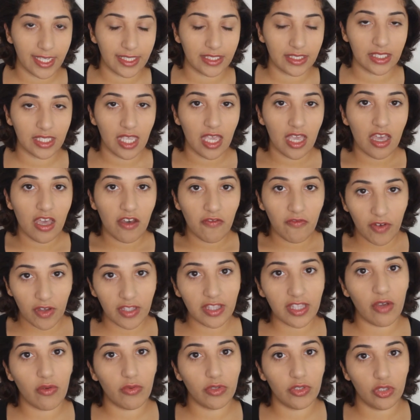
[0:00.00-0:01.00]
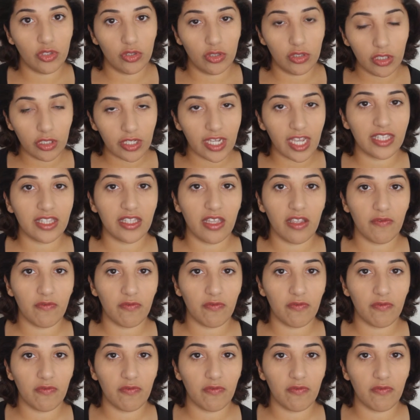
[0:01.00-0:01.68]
It's fun that when you look at the